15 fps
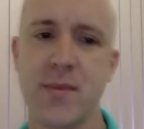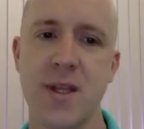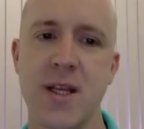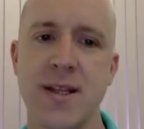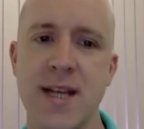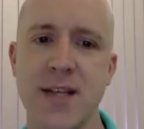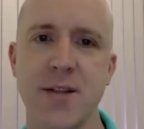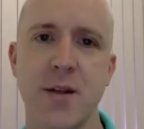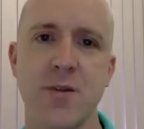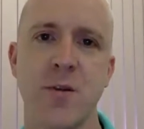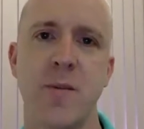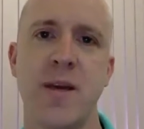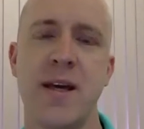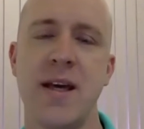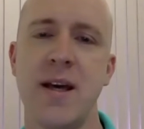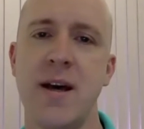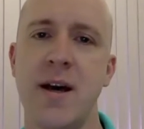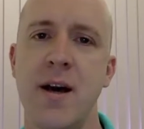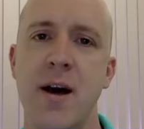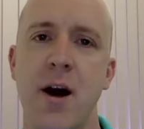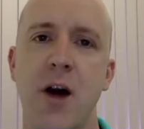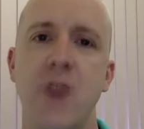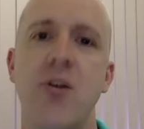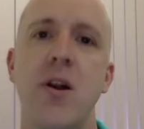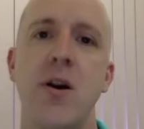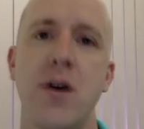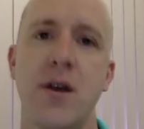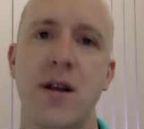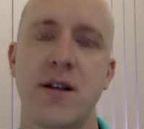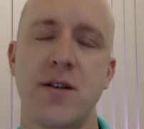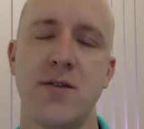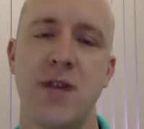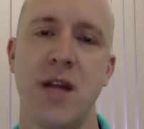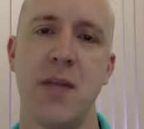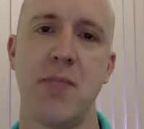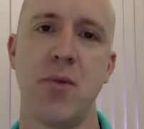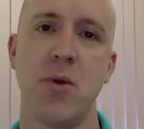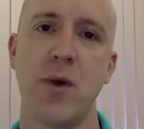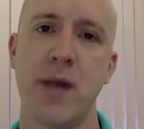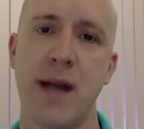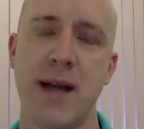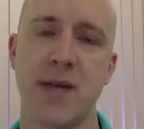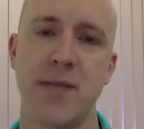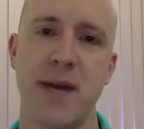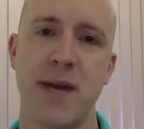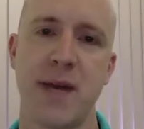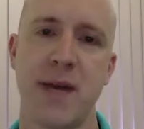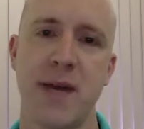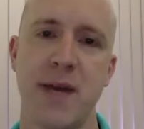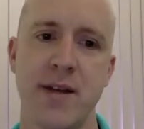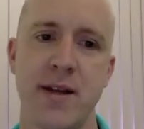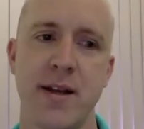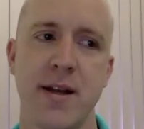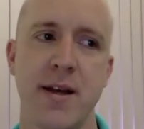And that's not to be overlooked, that's a really important aspect of it.